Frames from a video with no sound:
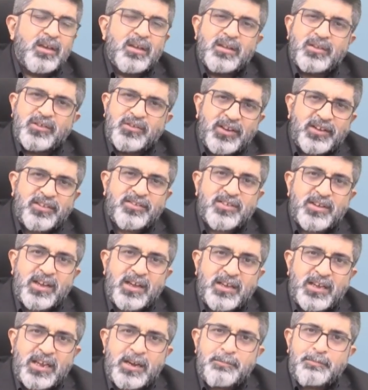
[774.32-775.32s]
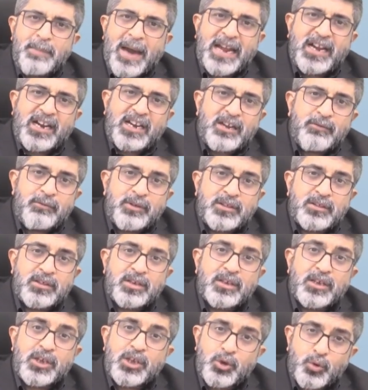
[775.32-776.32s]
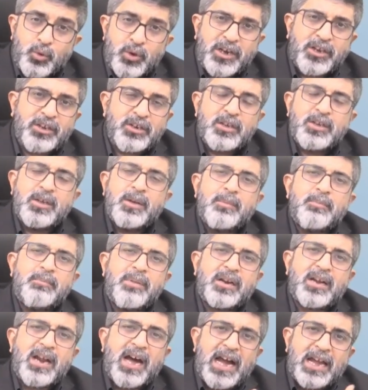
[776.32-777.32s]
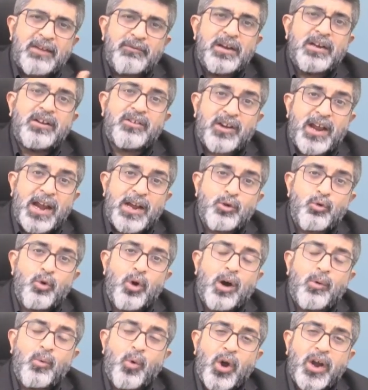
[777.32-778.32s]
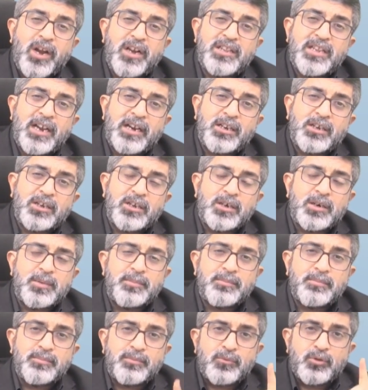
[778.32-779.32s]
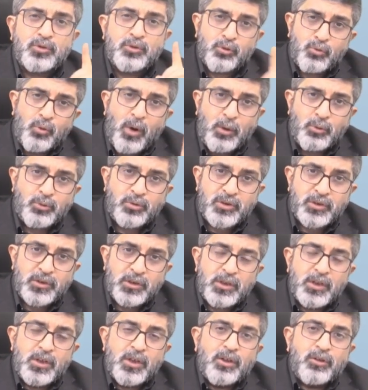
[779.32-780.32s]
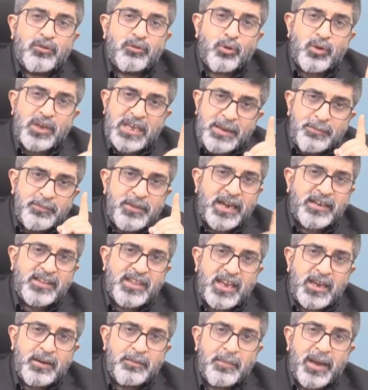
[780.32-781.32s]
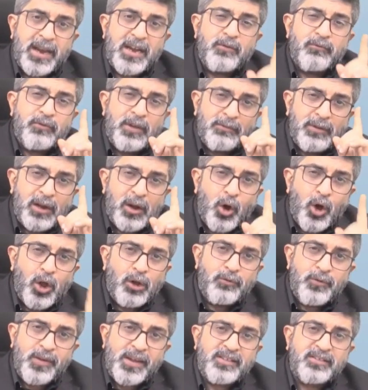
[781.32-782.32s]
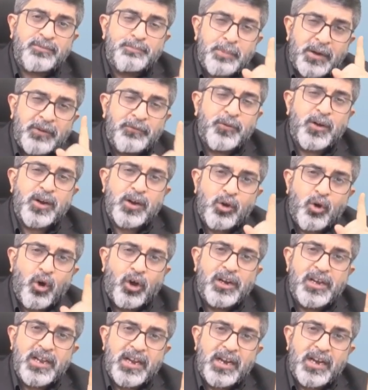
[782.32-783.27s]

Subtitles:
just in parity with unit, but I will try to avoid that term throughout. So keep that thing in mind. We will always prefer calling